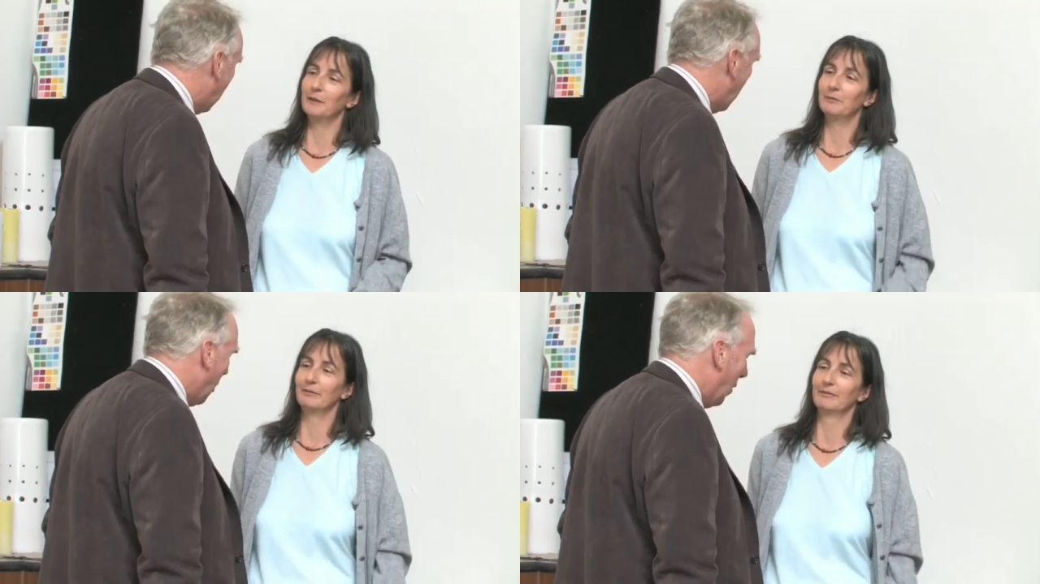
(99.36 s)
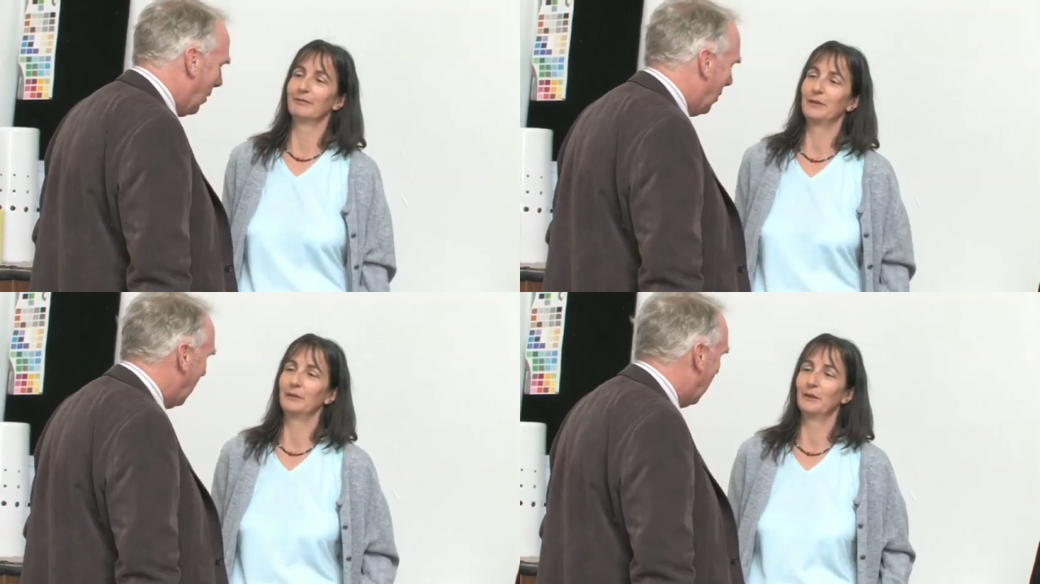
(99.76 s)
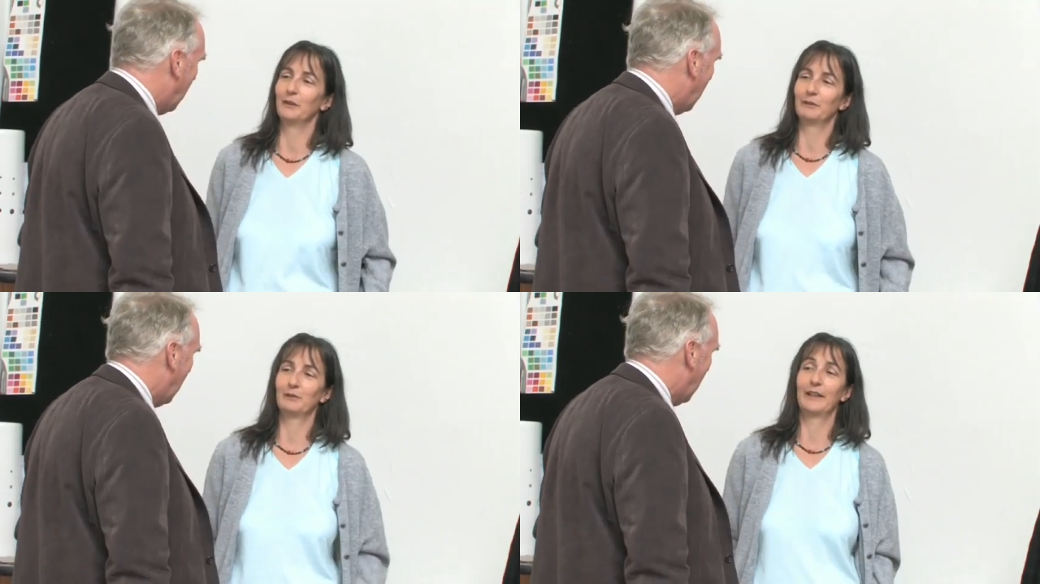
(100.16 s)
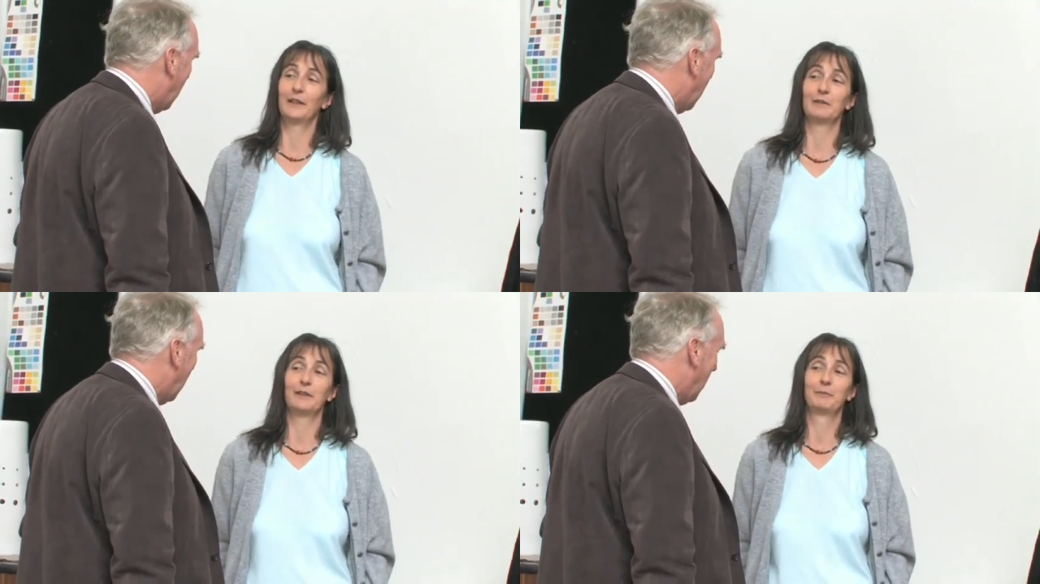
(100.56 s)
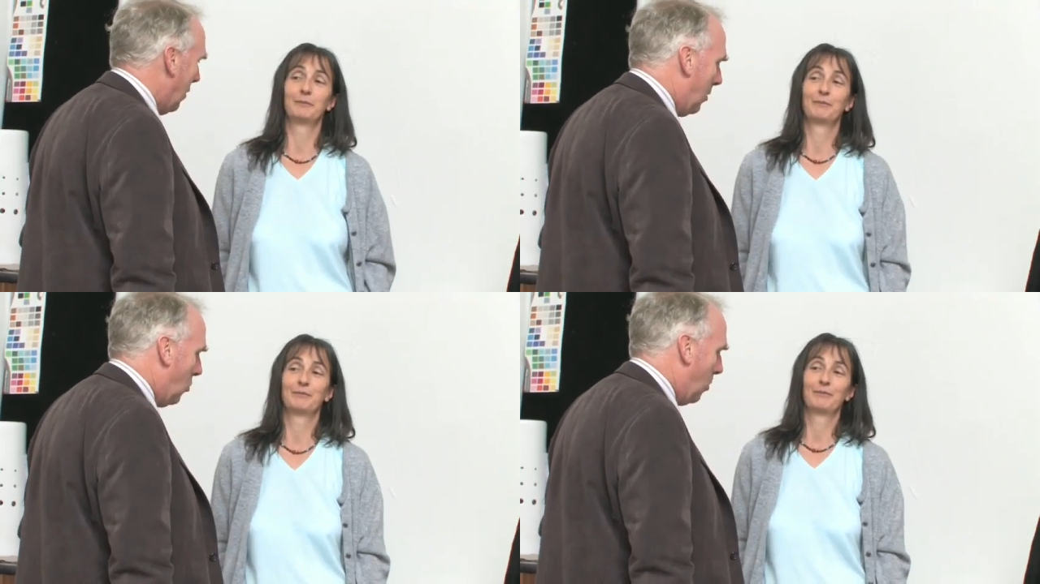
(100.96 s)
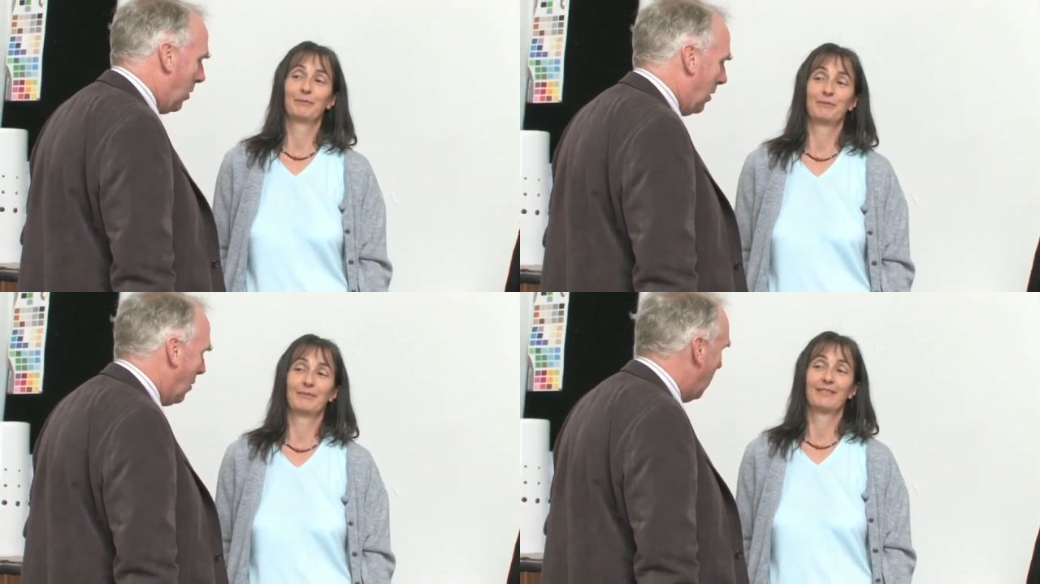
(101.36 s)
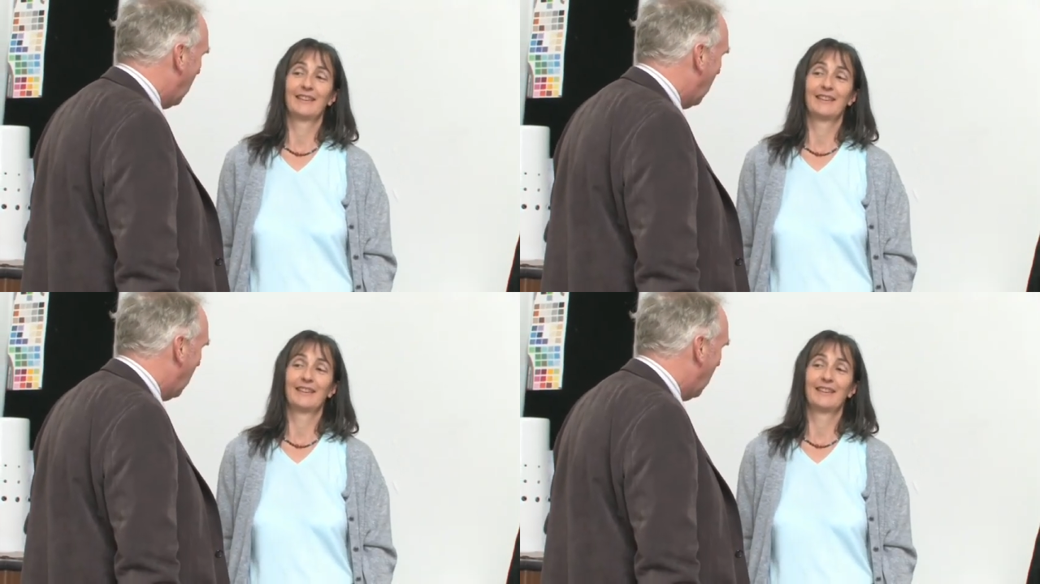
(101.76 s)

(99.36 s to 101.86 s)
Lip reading: or how little they're going to look like their forebear.